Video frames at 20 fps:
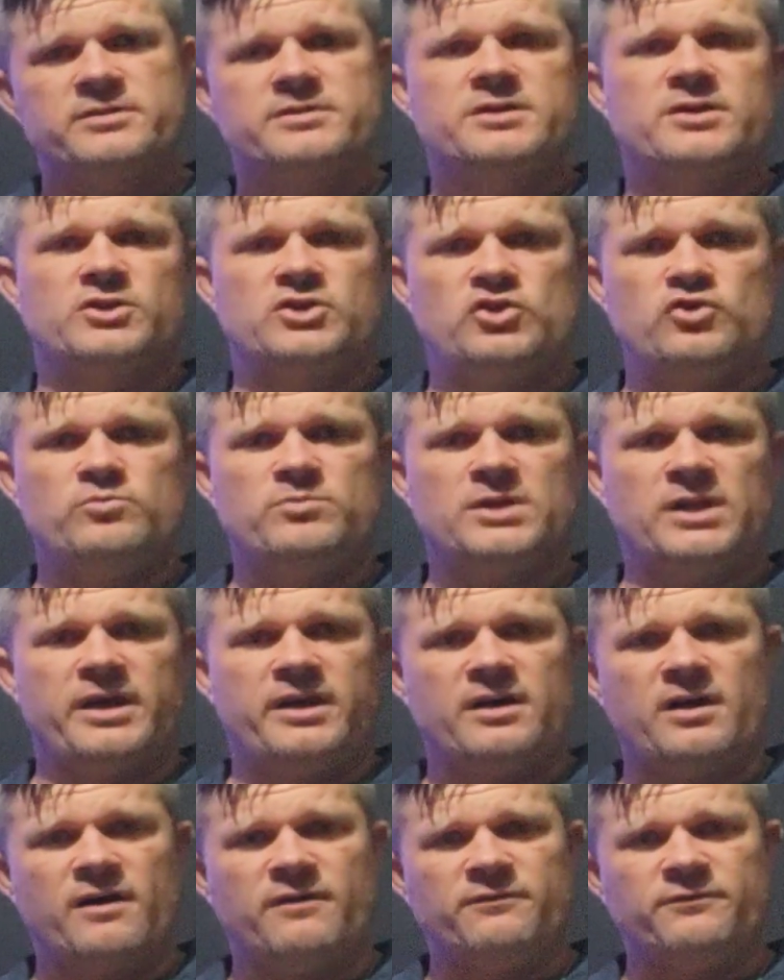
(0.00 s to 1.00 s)
to
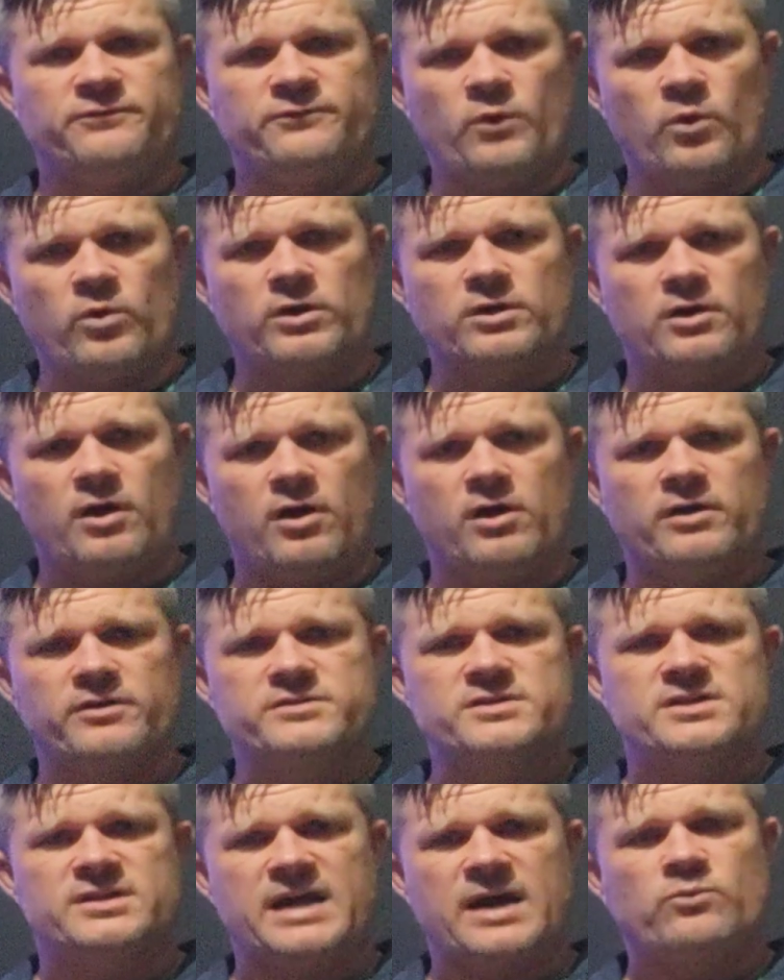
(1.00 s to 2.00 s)
accumulate 4
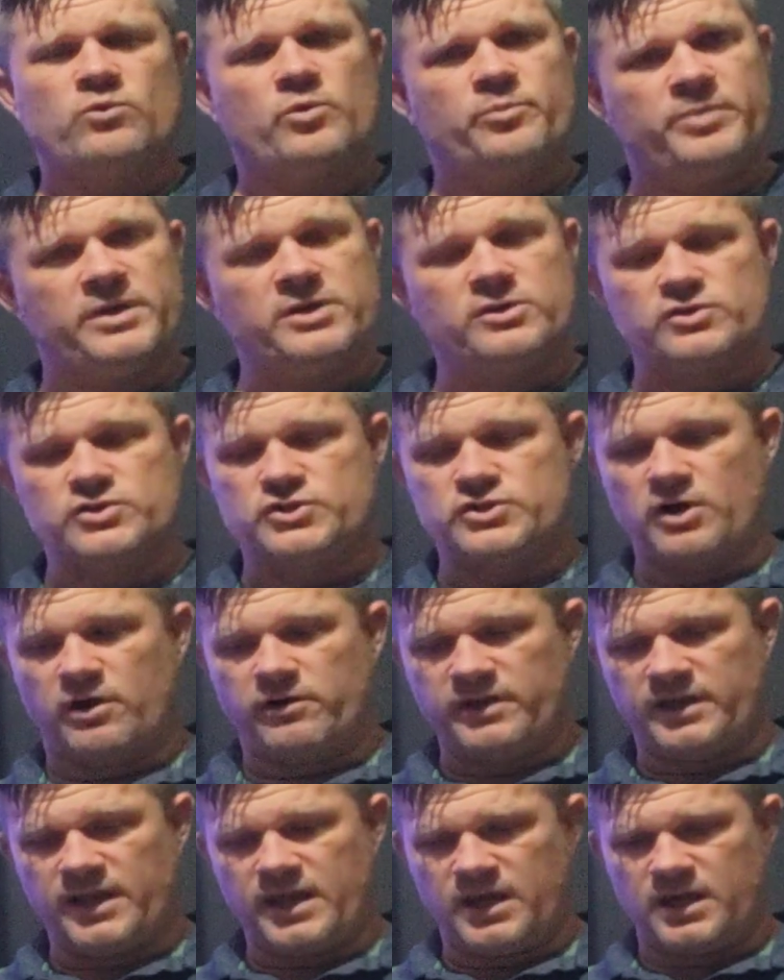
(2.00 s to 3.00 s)
cards, and that will be your
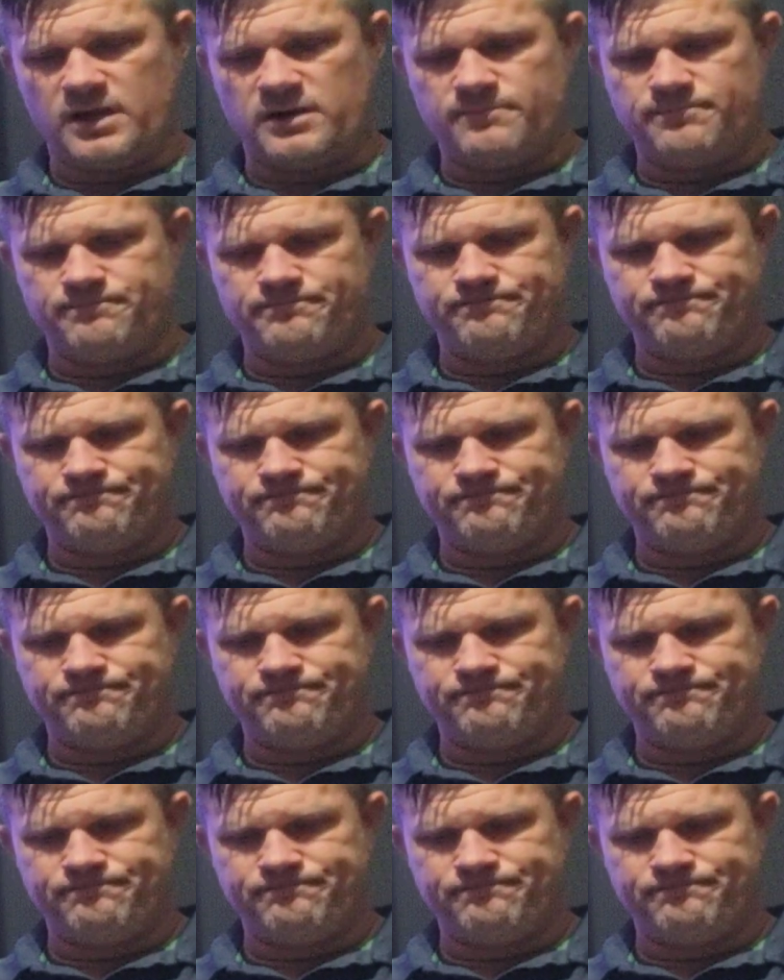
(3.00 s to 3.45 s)
starting hand.